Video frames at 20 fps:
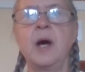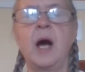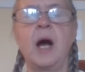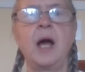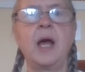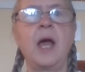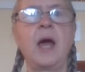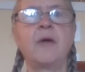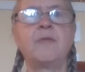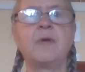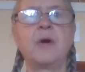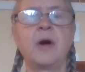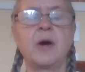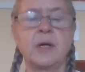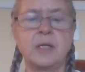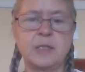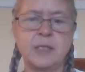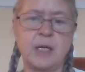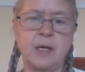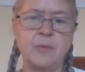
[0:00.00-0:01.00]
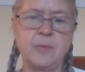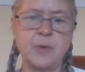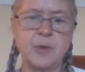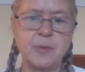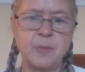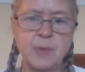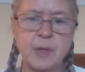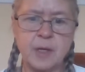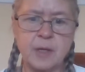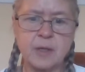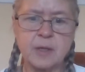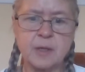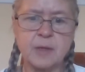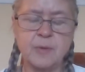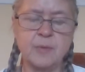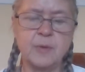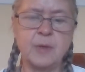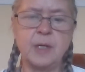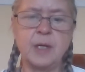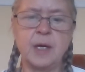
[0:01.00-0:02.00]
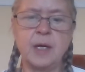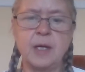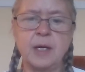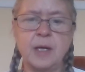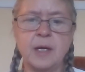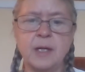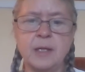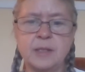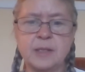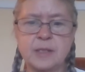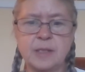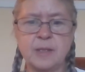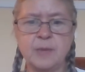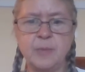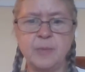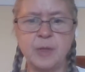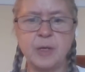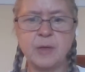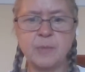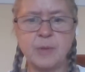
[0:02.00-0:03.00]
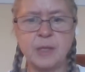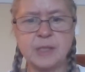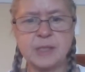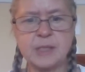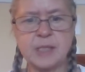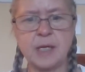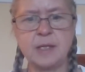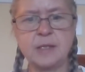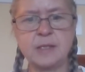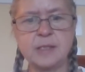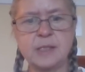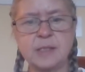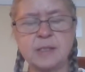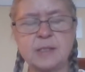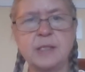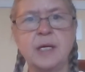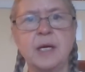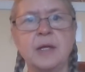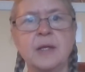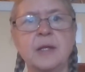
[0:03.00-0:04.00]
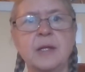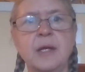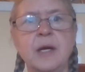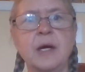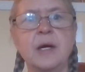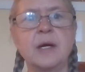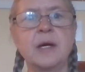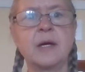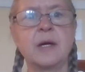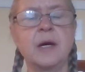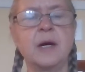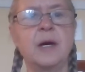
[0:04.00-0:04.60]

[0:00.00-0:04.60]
I have a hard time with milk. When I get into the milk, my sinuses get thick.